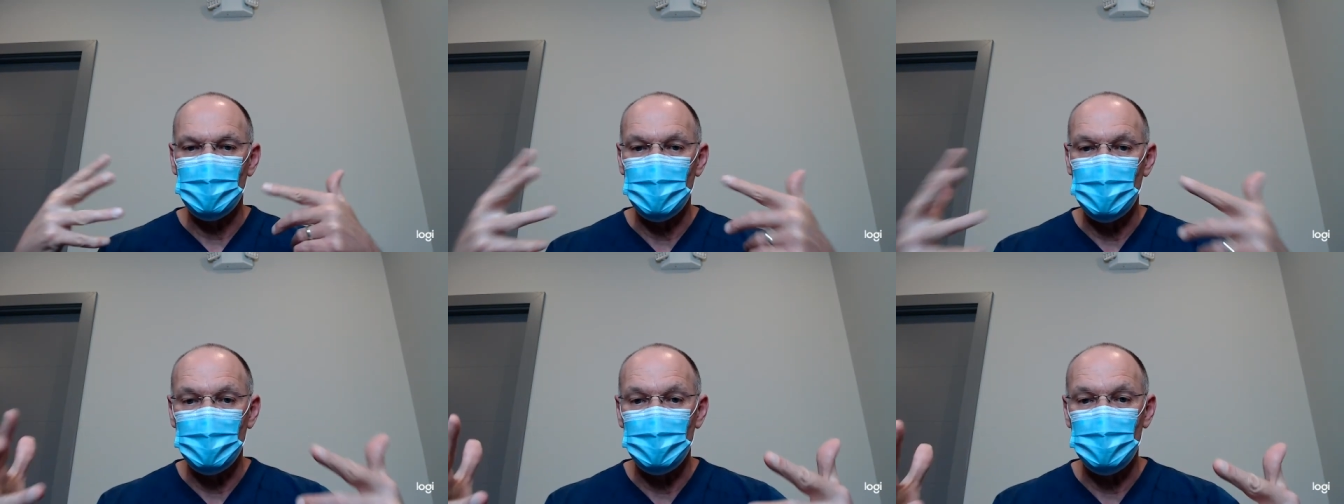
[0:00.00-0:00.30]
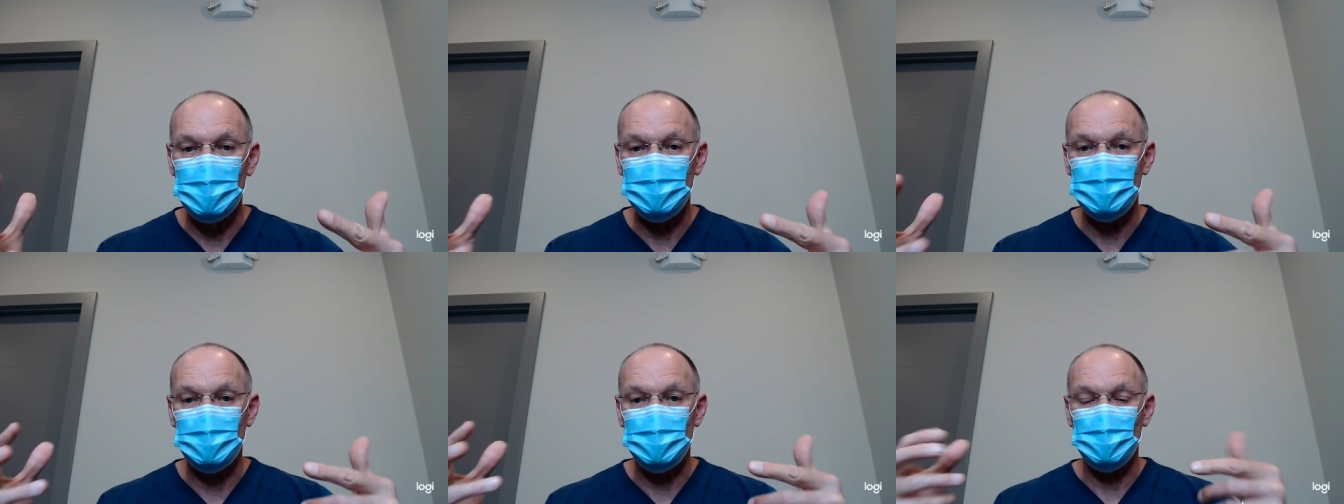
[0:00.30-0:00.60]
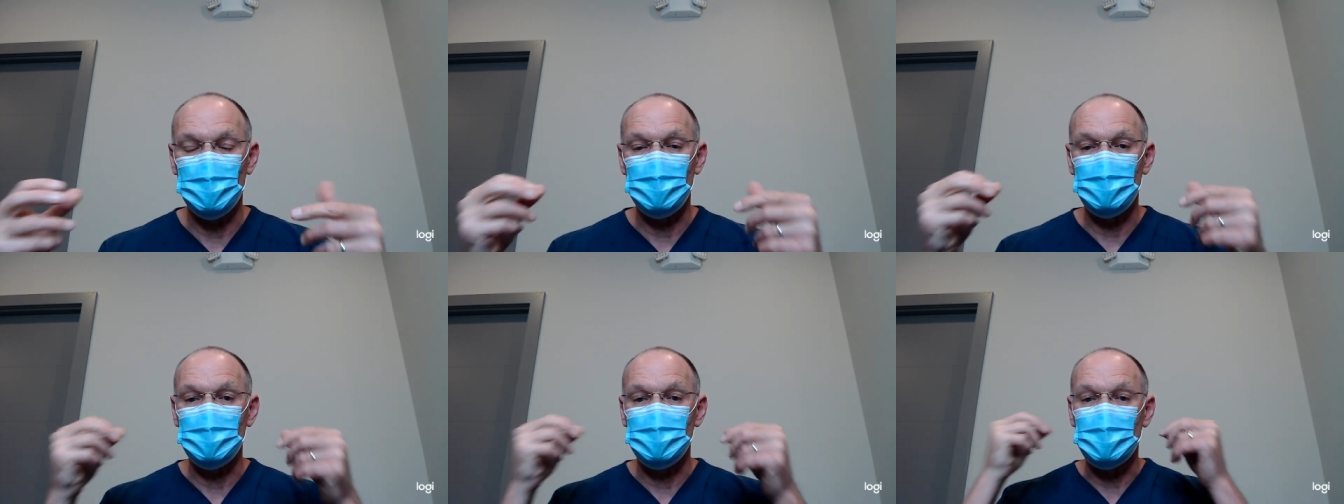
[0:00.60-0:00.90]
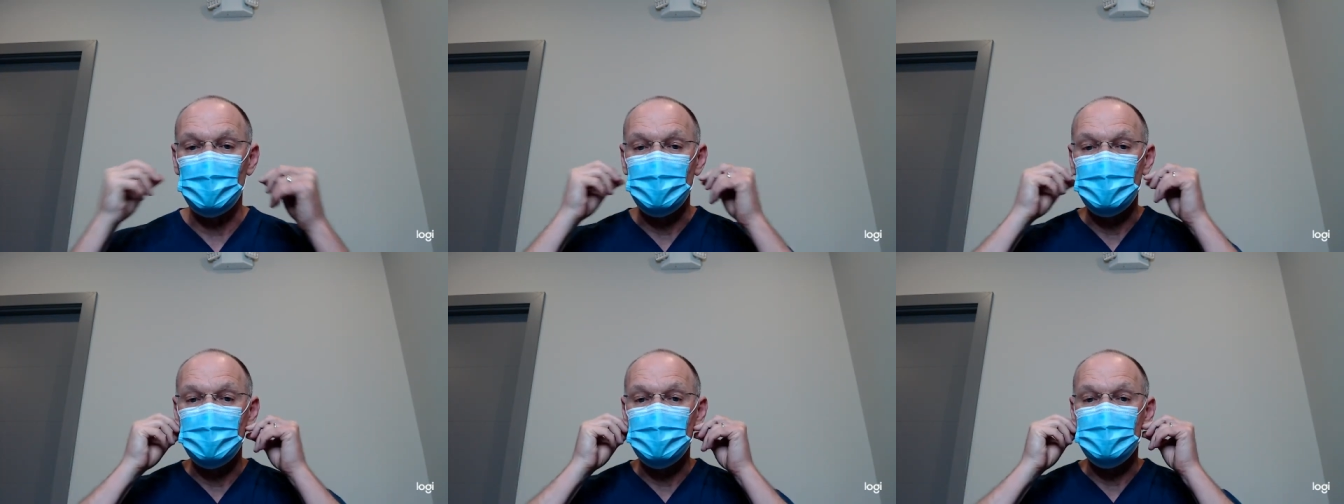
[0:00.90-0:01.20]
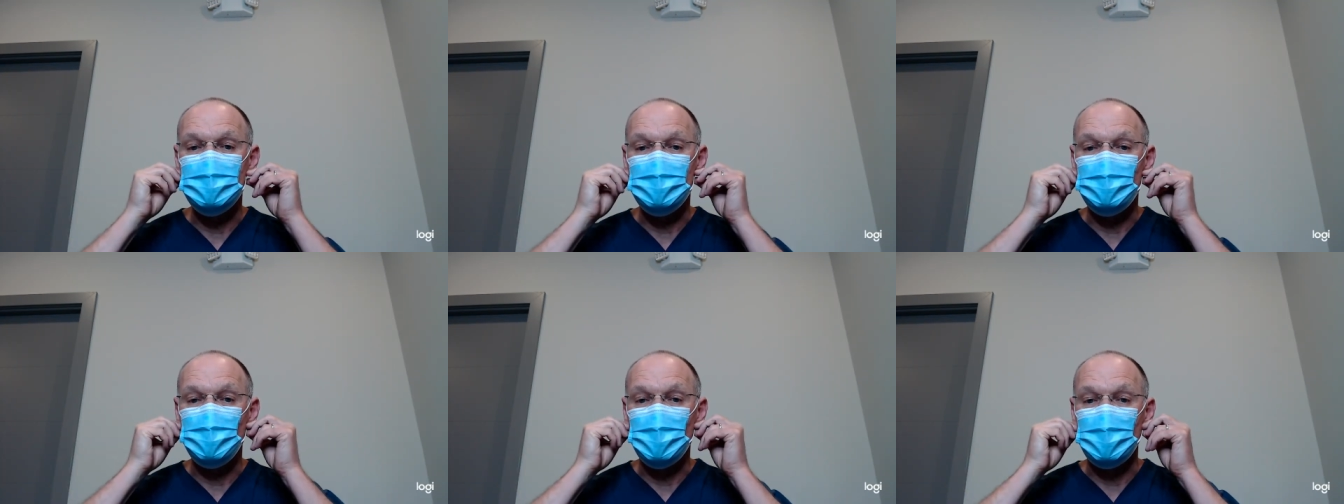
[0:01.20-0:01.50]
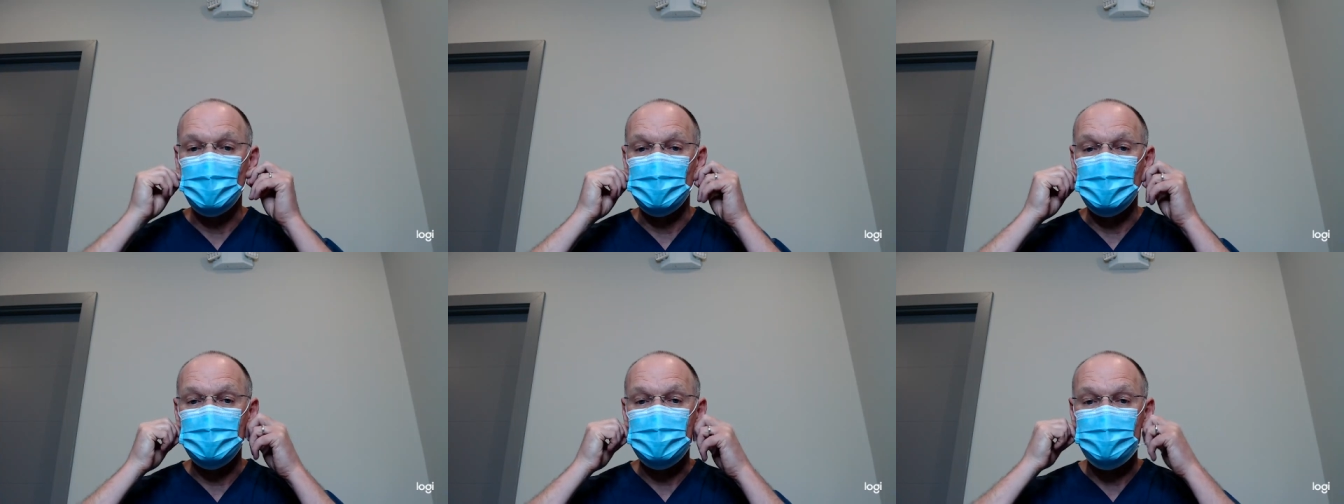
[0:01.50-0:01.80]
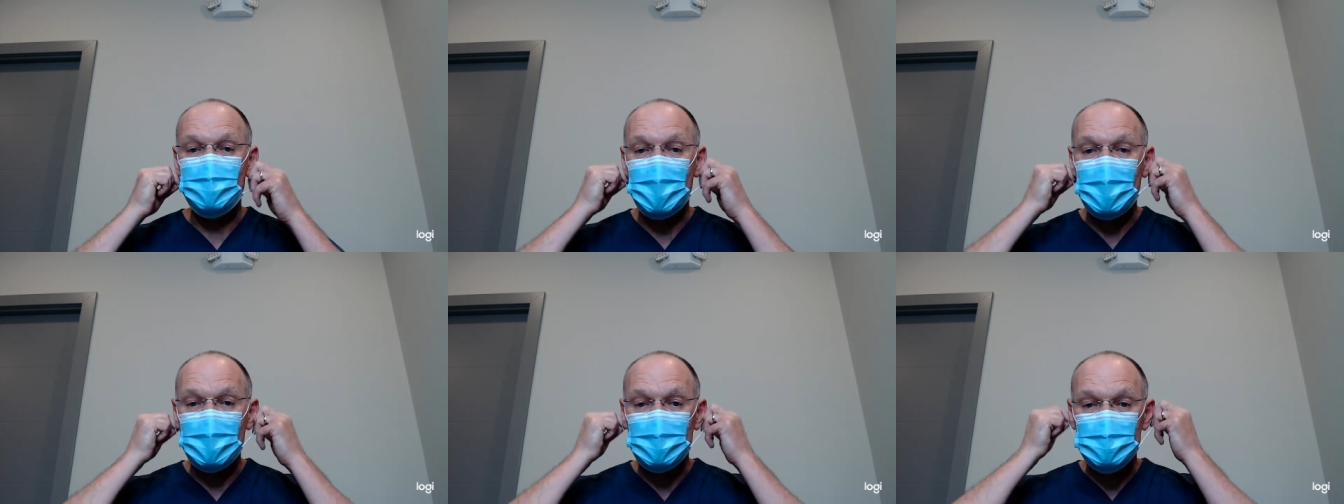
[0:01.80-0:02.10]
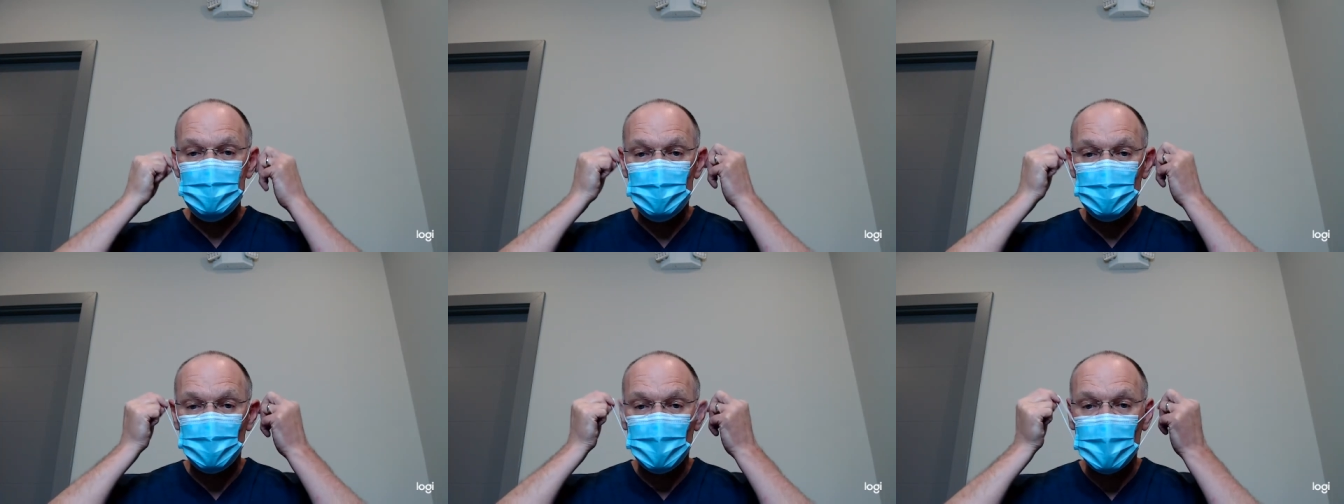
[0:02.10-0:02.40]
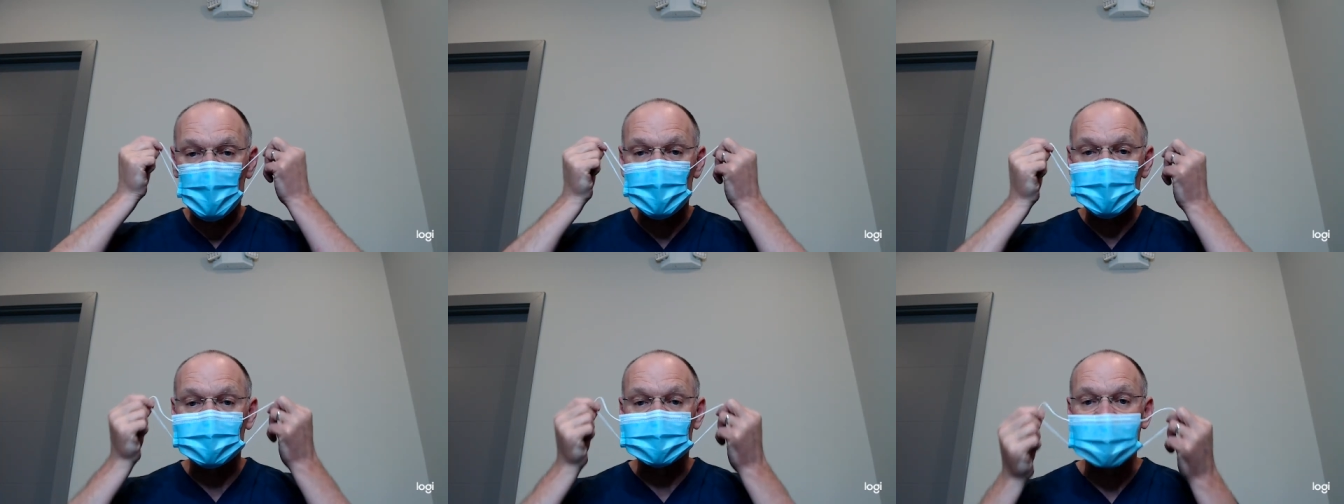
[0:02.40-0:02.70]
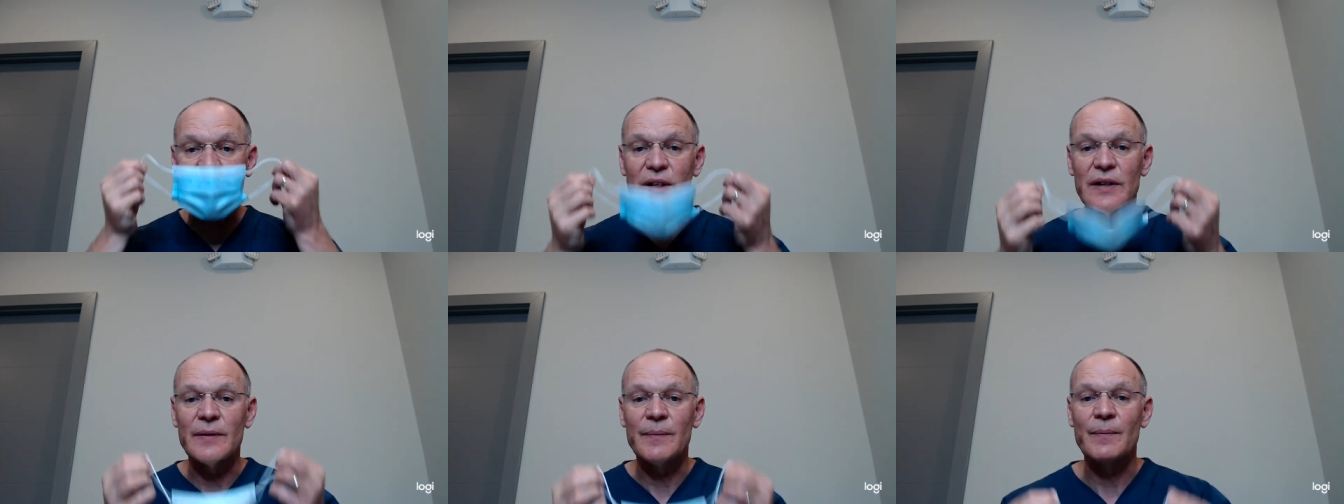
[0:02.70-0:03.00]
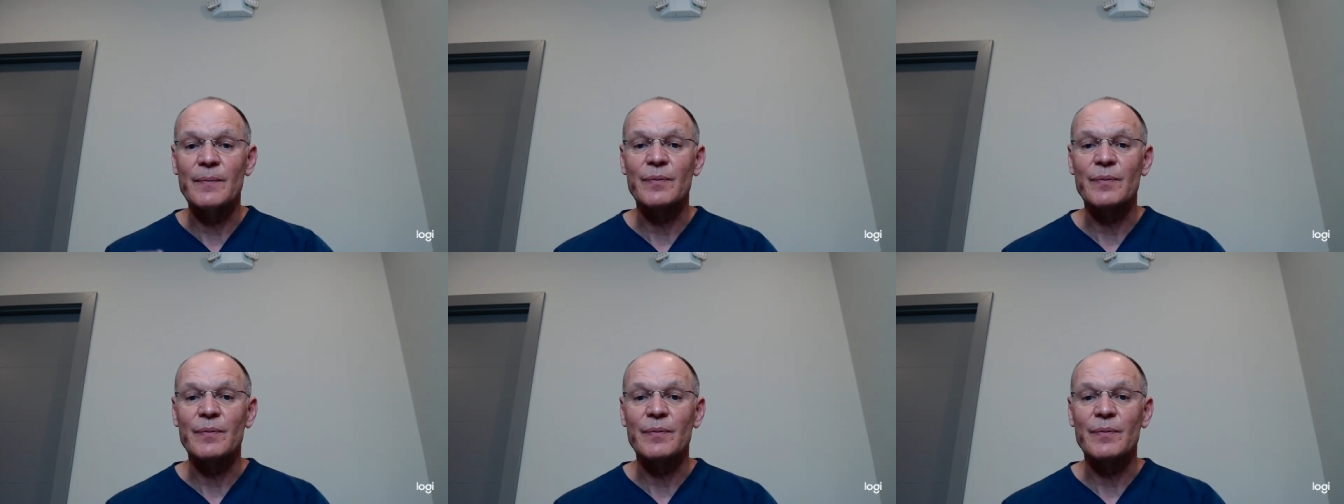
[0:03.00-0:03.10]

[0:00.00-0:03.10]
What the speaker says: industry that needs to wear this mask regularly,